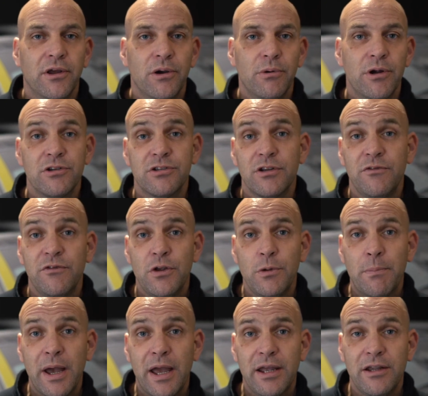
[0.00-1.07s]
whereas if you
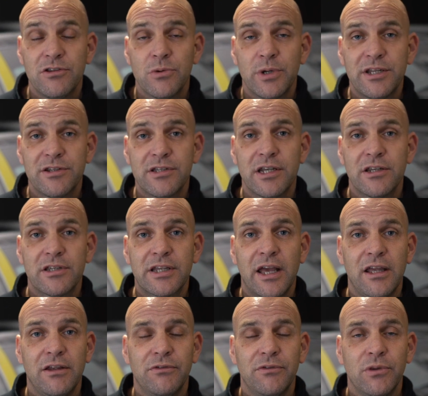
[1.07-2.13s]
paid
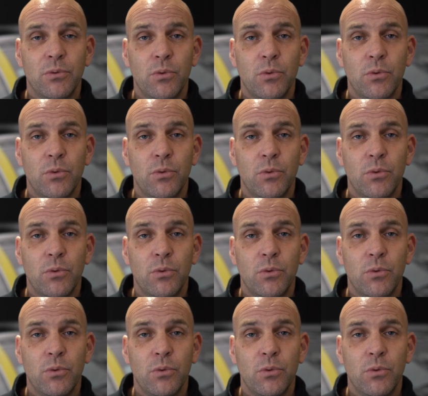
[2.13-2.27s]
26k for the